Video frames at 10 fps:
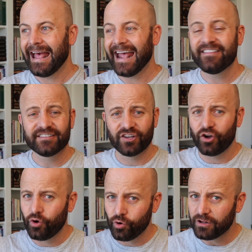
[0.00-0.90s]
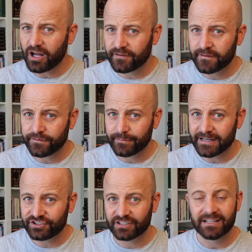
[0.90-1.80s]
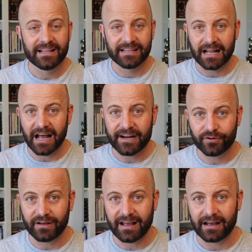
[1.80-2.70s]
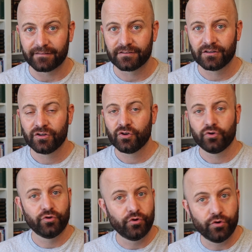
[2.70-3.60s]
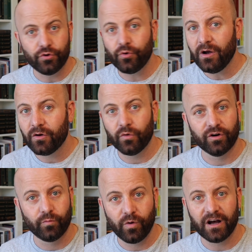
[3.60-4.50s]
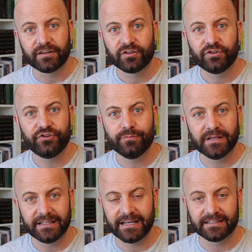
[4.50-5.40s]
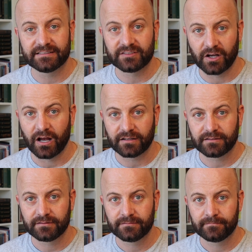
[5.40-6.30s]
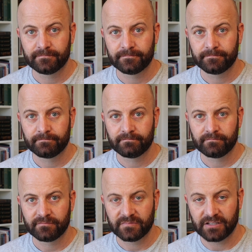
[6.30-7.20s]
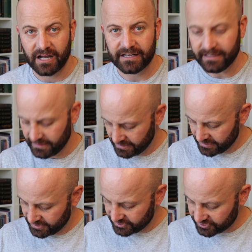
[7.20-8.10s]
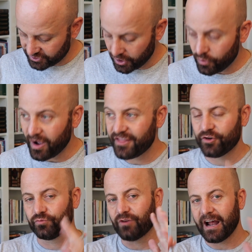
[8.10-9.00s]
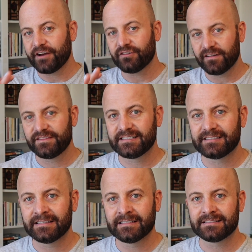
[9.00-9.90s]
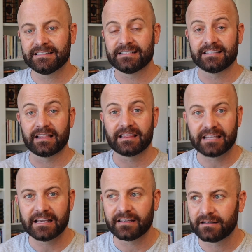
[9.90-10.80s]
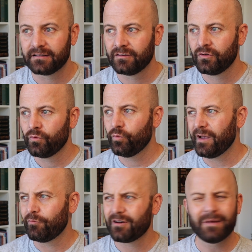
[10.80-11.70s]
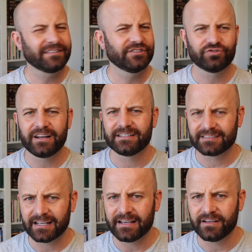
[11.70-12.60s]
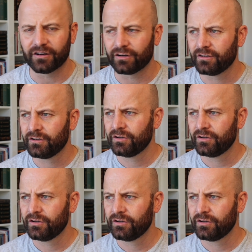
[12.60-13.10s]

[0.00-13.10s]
and there's a whole lot of information that I don't have. Who or what humiliated Scott? Got it? So the writer of this sentence needs to think, wait, what am I actually trying to say here?